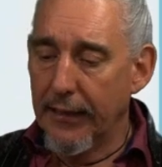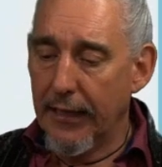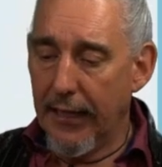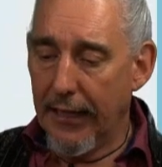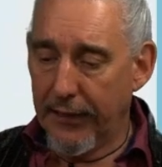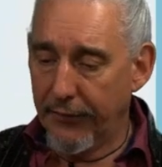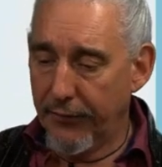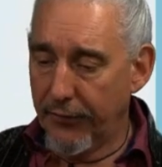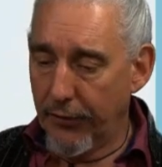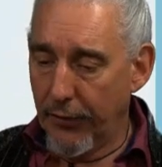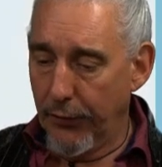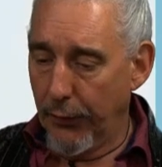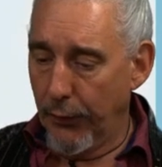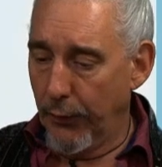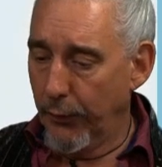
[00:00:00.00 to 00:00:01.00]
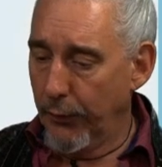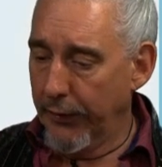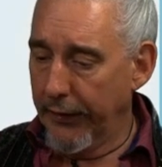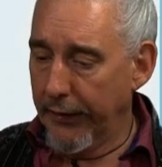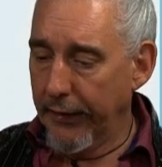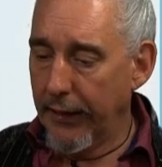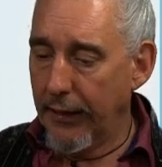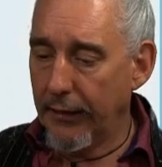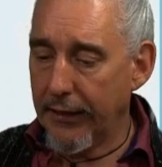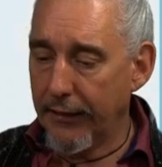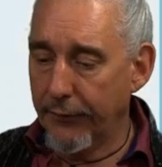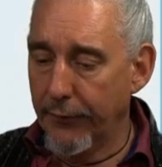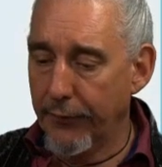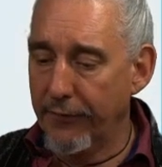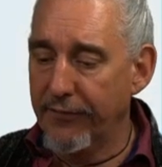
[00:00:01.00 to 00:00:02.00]
and so we
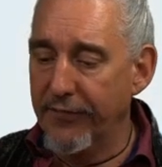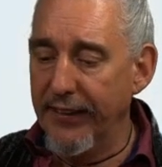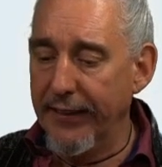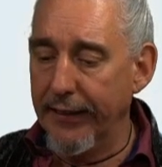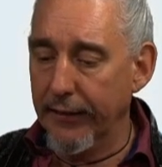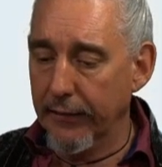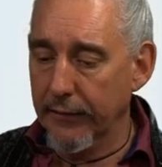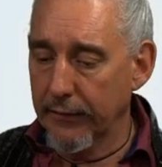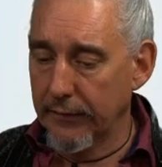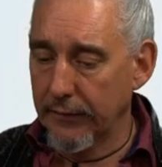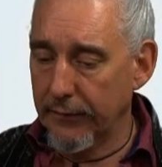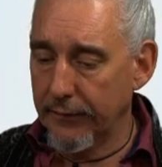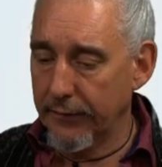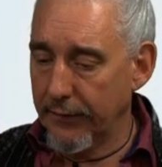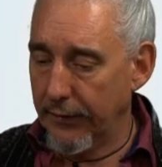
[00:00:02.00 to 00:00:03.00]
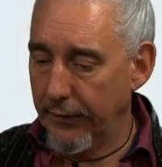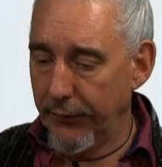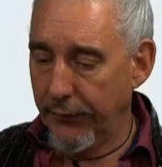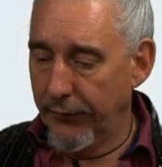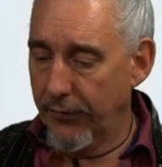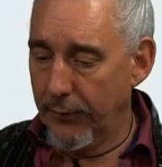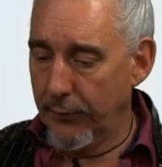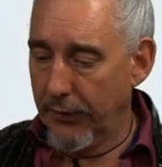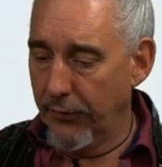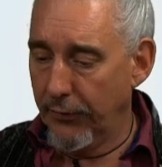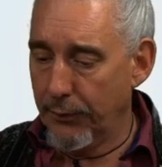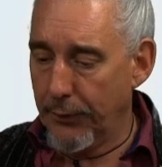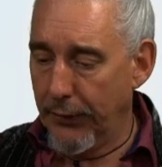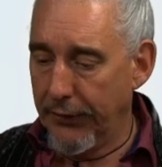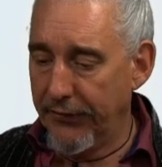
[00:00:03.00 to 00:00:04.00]
can reveal those images
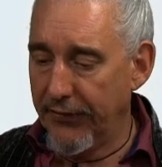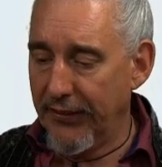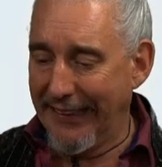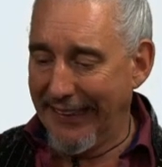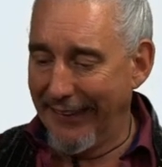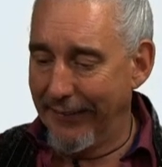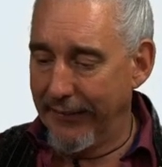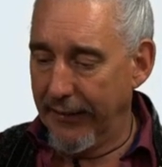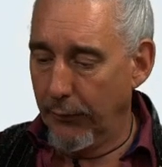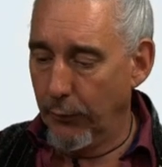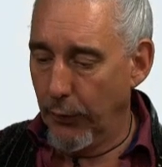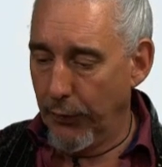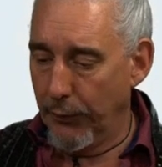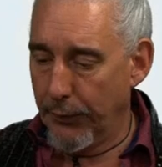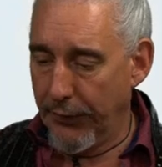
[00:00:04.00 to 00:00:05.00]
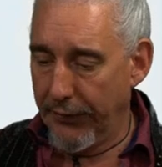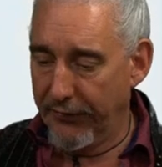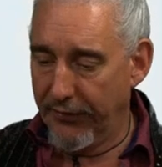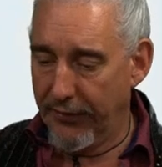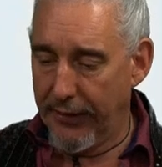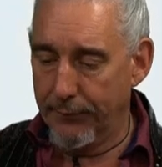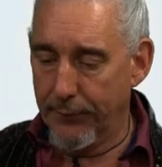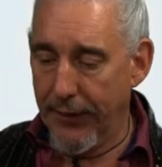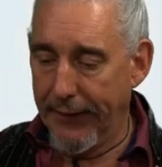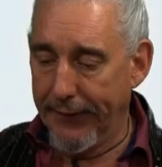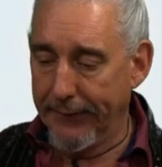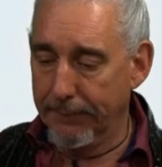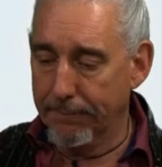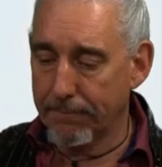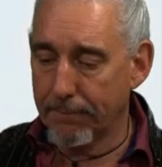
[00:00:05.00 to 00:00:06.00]
by seeing the WordPress thumbnail.
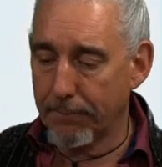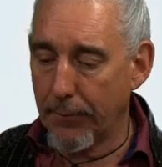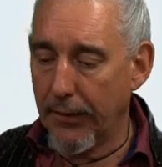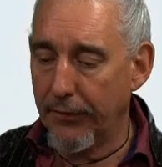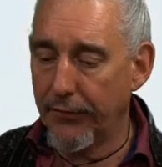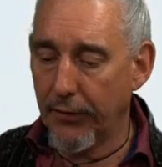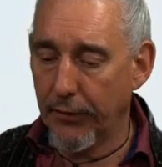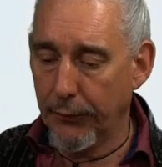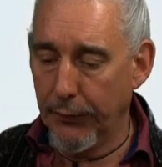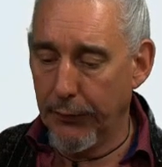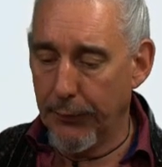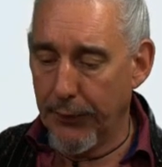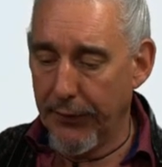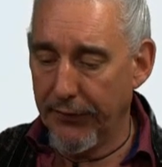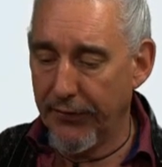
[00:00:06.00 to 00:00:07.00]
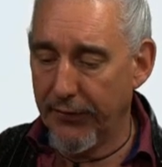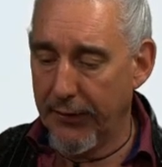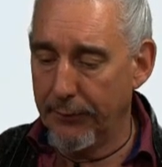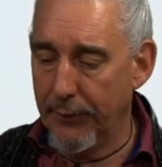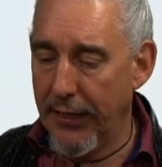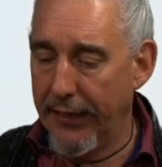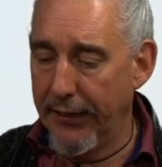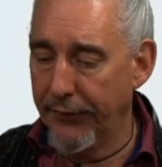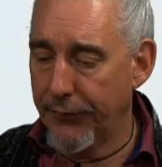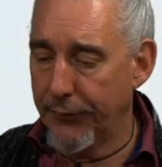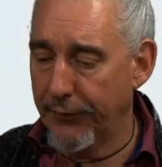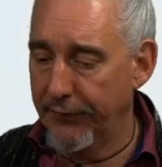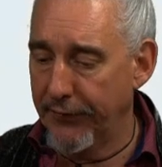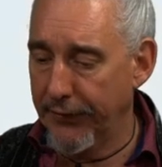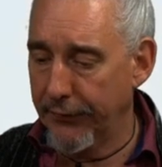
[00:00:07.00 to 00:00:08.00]
So the WordPress thumbnail is
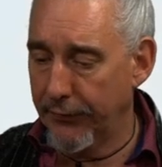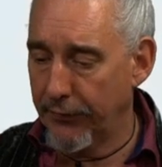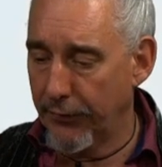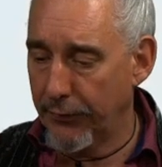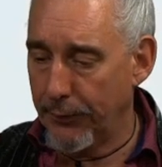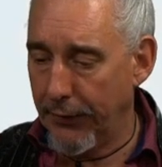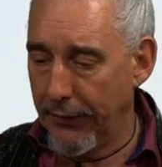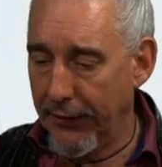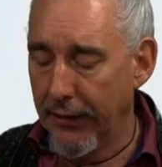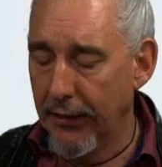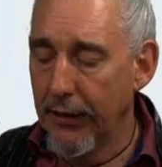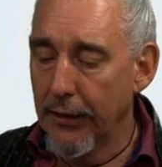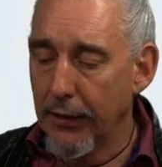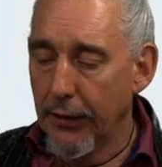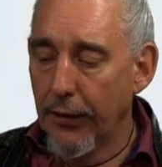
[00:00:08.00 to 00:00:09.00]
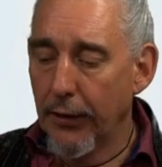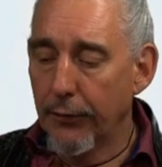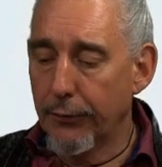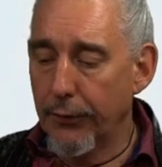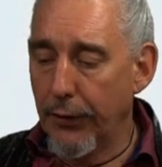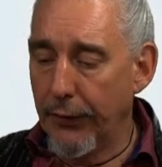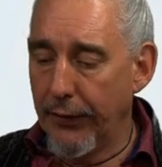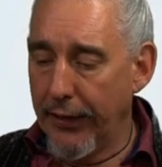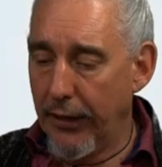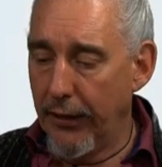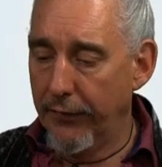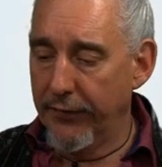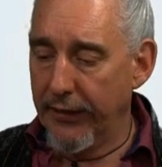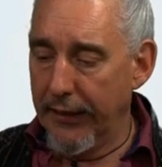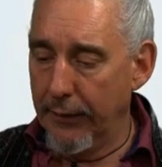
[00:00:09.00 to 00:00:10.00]
revealed just by rolling
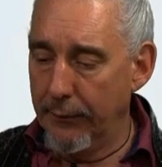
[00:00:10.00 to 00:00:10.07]
over the